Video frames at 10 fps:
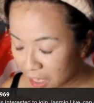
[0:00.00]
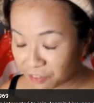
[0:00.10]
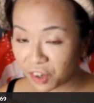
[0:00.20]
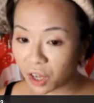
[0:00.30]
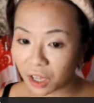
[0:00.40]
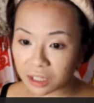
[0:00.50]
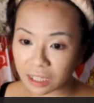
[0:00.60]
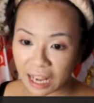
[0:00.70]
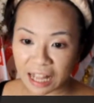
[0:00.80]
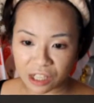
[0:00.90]

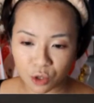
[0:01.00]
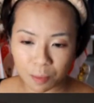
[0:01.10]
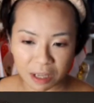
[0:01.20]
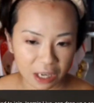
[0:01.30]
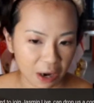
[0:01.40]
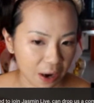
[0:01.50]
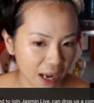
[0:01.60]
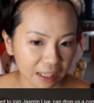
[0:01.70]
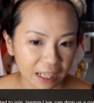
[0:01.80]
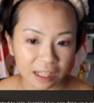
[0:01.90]
the Artistry
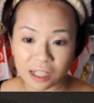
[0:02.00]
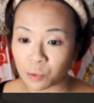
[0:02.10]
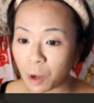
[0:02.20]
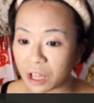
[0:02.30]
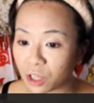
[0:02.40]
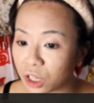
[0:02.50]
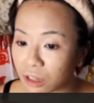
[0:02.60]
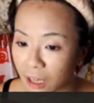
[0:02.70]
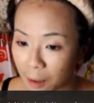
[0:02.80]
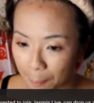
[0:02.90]
mascara, there's one good
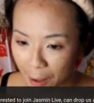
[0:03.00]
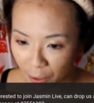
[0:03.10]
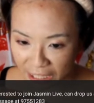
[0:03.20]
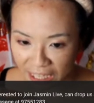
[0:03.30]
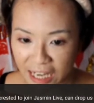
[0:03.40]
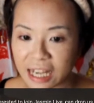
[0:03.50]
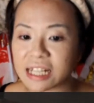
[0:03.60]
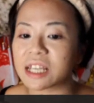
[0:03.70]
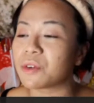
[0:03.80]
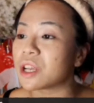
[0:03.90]
thing about it is
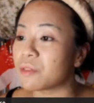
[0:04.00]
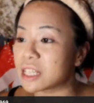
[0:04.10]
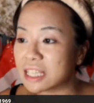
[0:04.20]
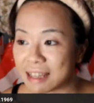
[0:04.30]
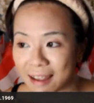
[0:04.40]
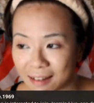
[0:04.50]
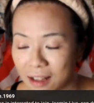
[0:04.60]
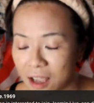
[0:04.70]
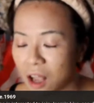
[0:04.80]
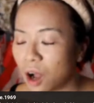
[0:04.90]
even if it's
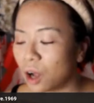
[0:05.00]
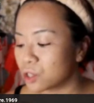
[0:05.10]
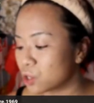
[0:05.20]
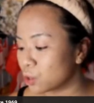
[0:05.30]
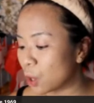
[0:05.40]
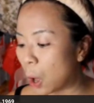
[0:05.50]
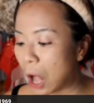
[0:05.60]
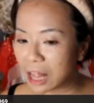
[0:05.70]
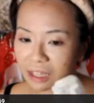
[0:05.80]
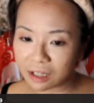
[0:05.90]
stained onto your
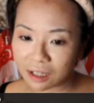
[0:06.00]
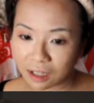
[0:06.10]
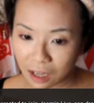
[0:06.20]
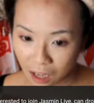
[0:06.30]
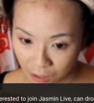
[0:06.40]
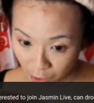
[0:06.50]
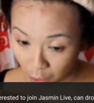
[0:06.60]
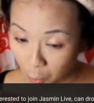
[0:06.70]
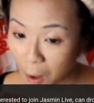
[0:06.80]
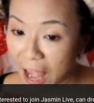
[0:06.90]
other your
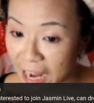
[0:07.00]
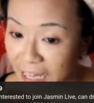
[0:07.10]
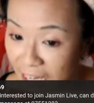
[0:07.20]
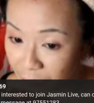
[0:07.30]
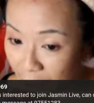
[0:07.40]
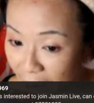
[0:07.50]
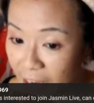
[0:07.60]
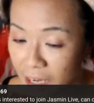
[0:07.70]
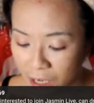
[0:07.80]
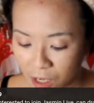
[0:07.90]
lower eyelid,
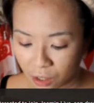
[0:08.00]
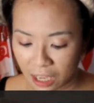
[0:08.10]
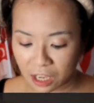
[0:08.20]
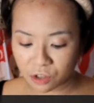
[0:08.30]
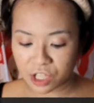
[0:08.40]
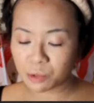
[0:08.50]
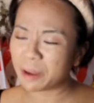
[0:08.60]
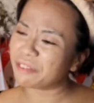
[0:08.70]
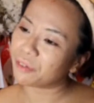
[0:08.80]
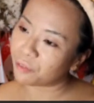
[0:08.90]
right? Okay, you just
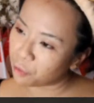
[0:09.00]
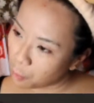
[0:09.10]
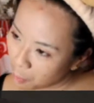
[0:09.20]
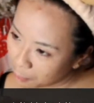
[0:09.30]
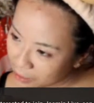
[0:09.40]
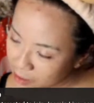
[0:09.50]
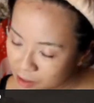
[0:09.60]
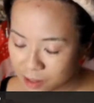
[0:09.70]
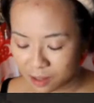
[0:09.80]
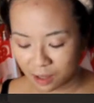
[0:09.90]
wait for a few
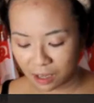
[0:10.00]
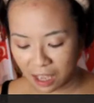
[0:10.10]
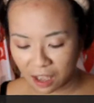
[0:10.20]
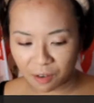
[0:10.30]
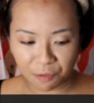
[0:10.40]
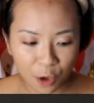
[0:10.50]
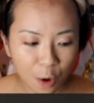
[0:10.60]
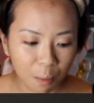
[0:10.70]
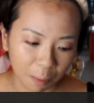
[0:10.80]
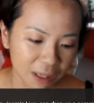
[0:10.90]
moments. Okay, a
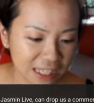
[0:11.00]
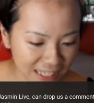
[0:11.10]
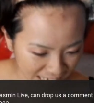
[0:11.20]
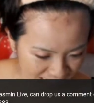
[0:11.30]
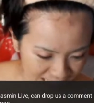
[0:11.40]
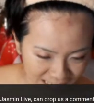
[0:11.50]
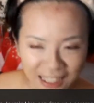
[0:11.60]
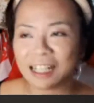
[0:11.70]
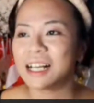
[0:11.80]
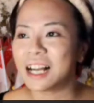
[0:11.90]
few moments later,
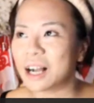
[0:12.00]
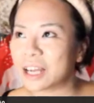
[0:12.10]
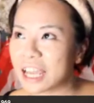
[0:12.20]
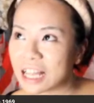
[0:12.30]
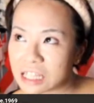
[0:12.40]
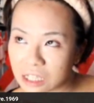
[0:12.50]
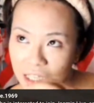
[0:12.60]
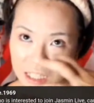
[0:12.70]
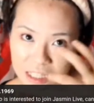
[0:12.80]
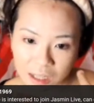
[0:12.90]
okay, until it's